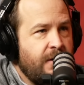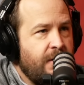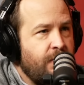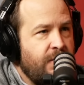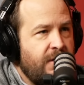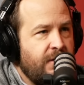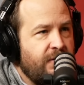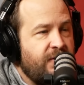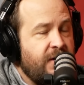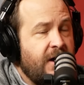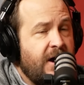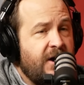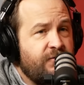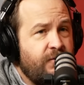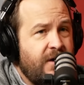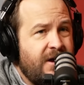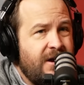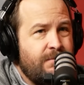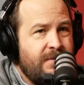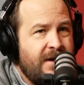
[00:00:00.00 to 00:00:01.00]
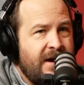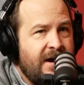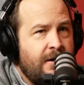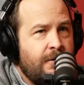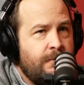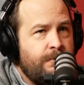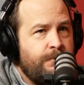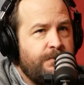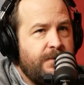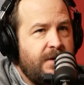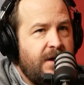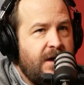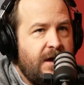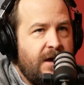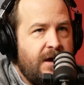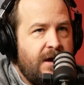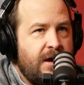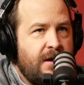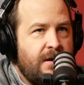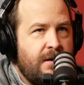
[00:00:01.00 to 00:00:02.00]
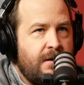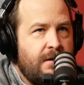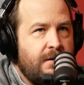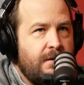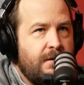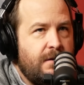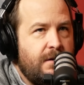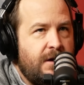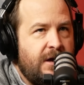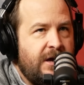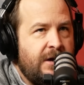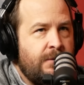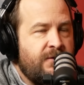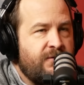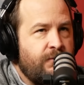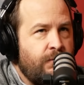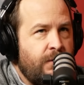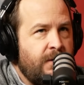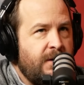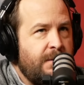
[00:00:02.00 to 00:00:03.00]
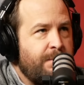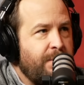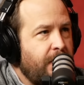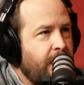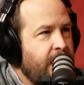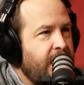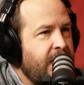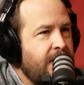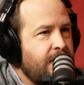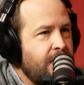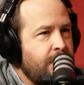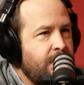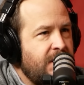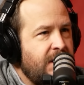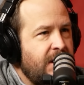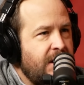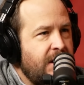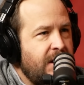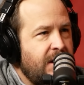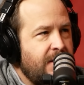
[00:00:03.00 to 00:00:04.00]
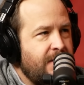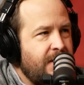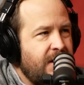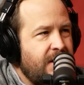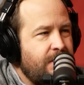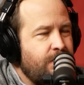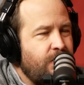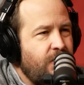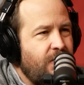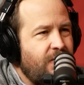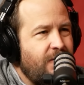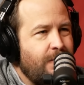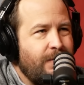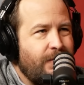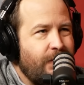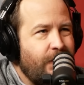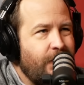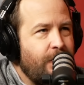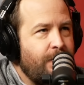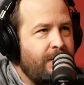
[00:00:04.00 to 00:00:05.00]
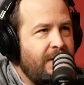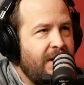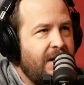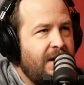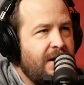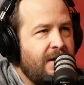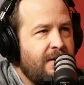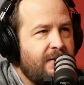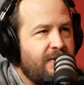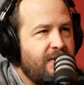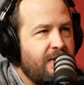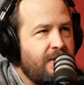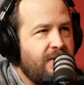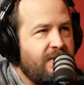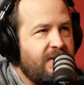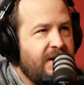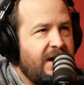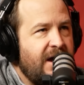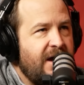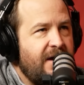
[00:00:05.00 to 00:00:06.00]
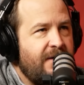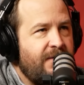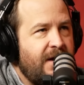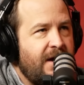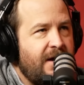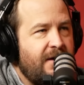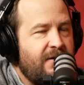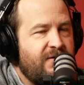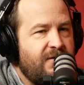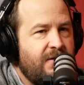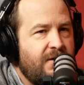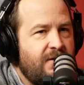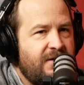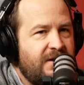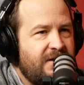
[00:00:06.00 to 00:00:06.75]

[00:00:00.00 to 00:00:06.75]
unreal. Josh ran them down, and he was really polite in the beginning, and then he moved him a little bit. And as soon as as soon as